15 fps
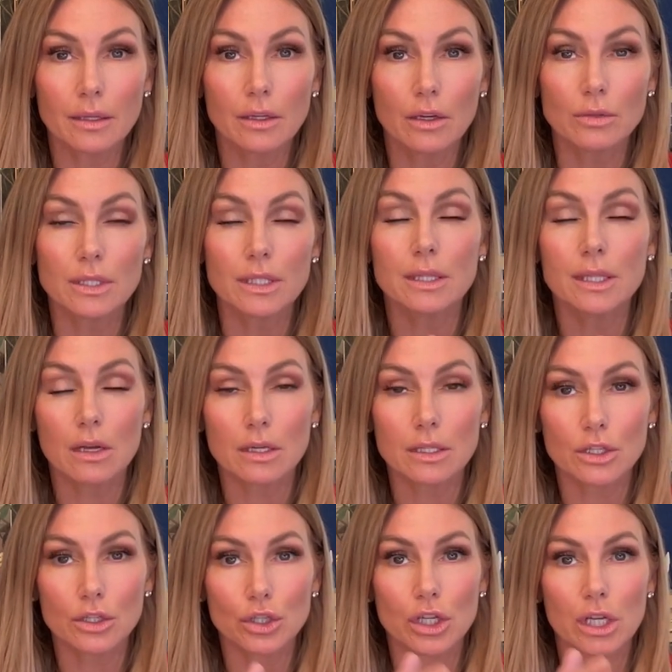did the
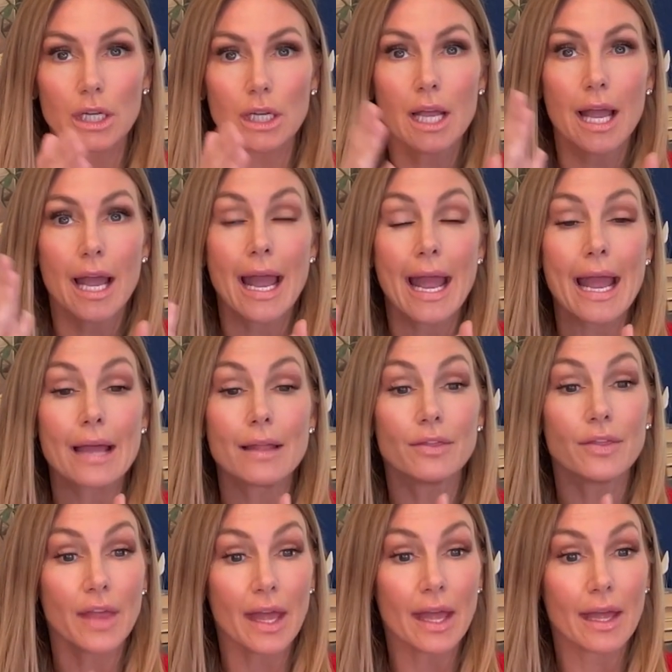audition,
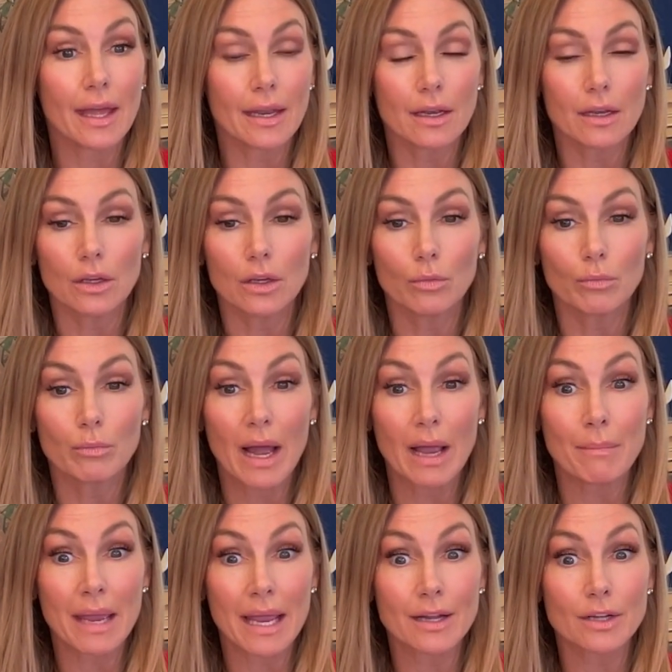and then my
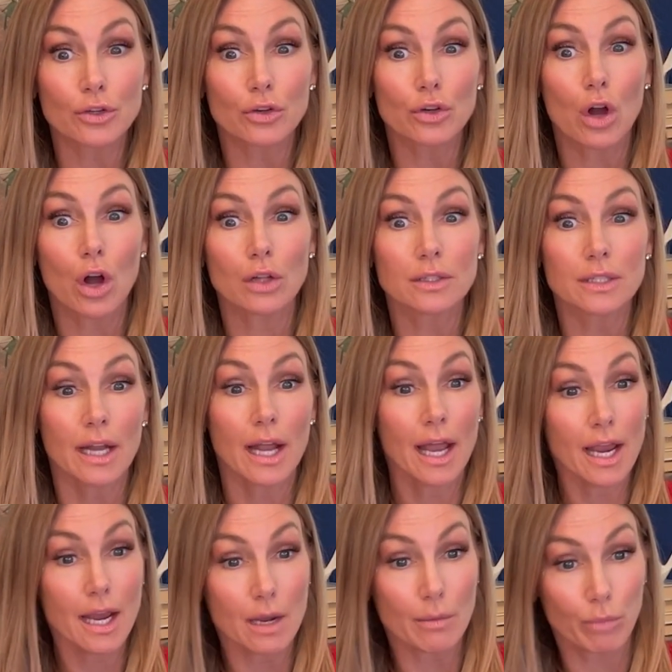manager called and said,
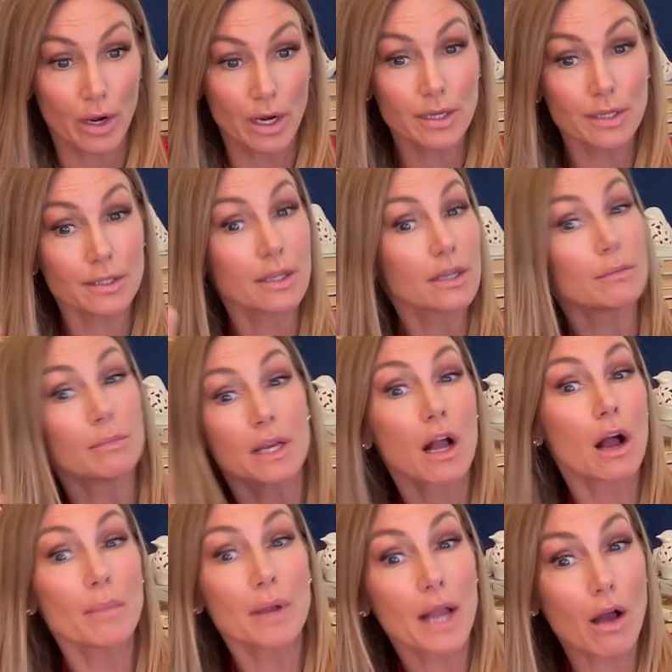"Hey, Brandy's going to be
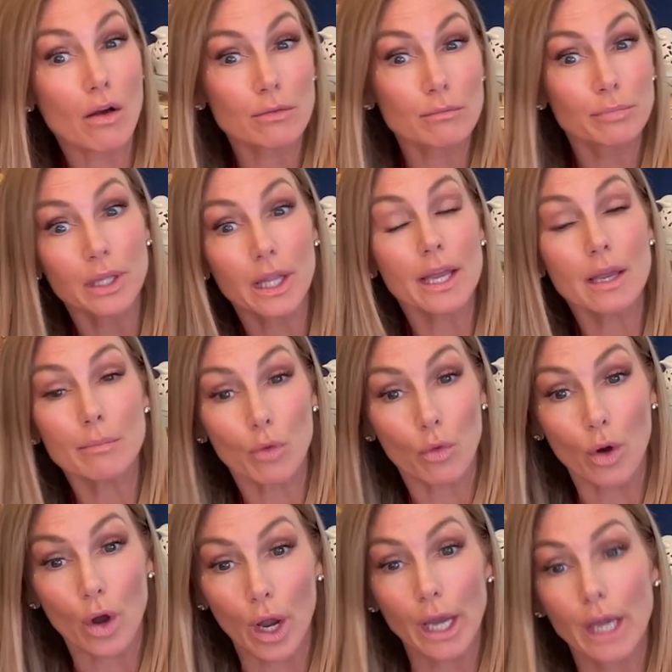coming out in
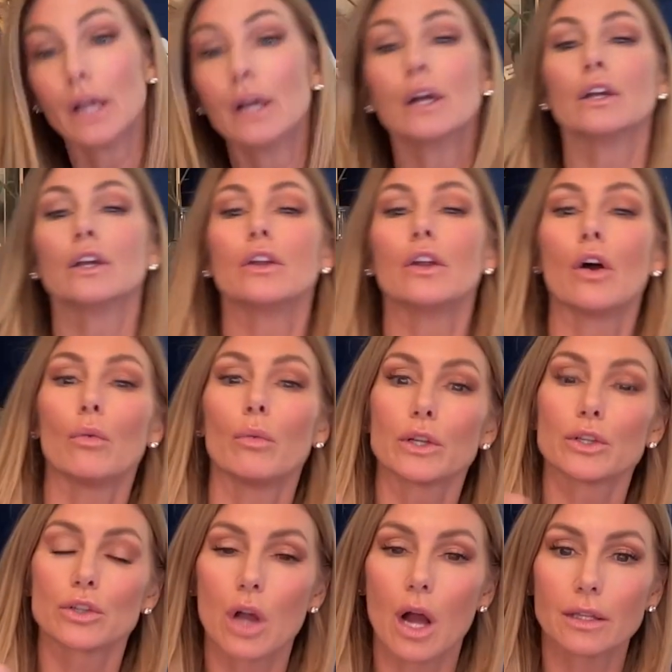Playboy,"
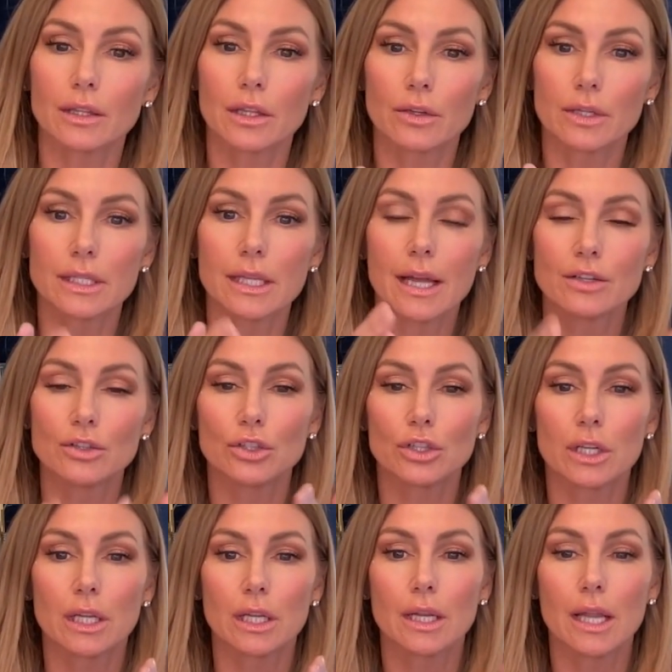which got their
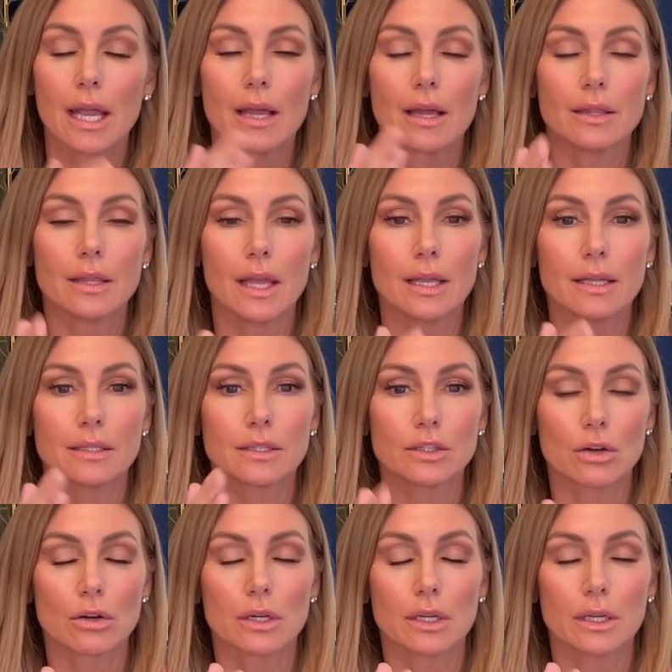attention, and they
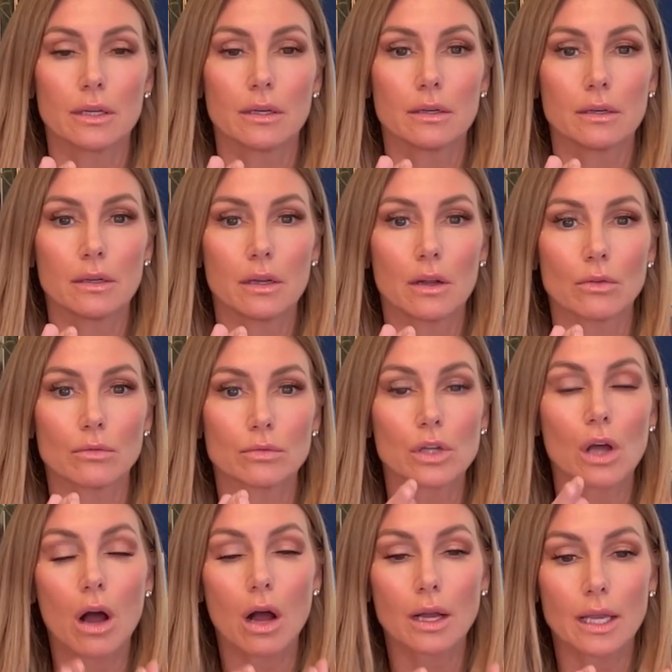started,
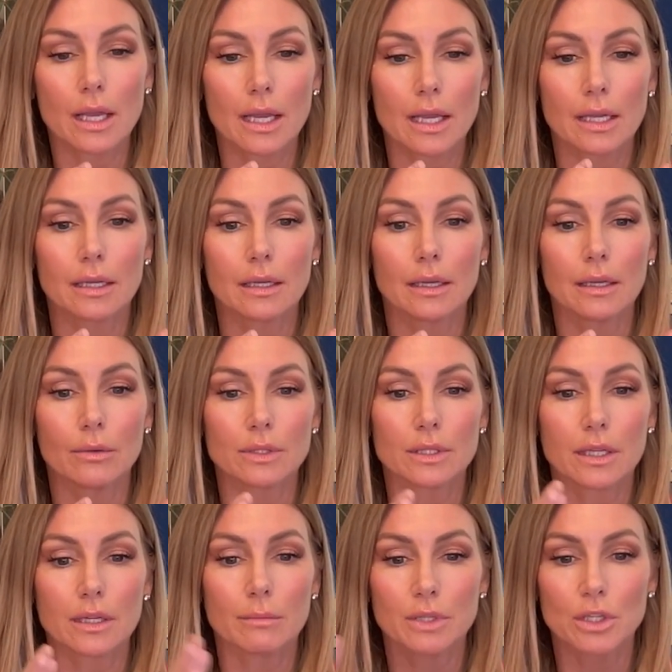talking, and it was
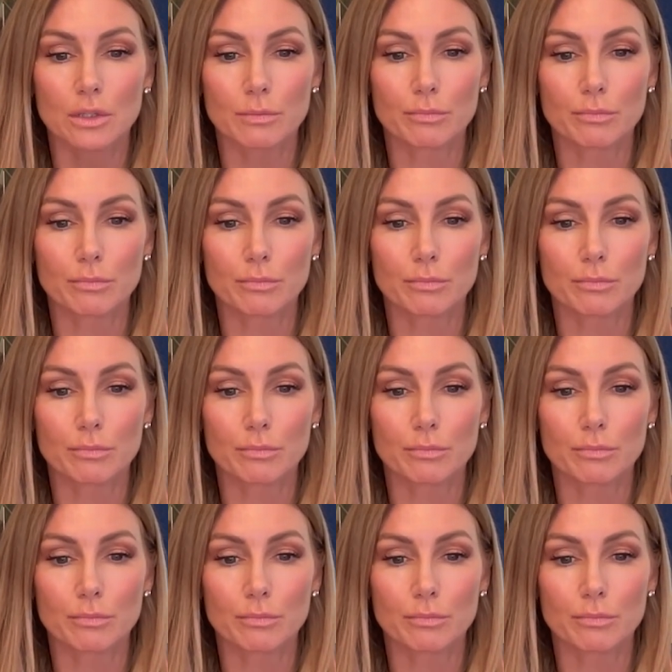going to be just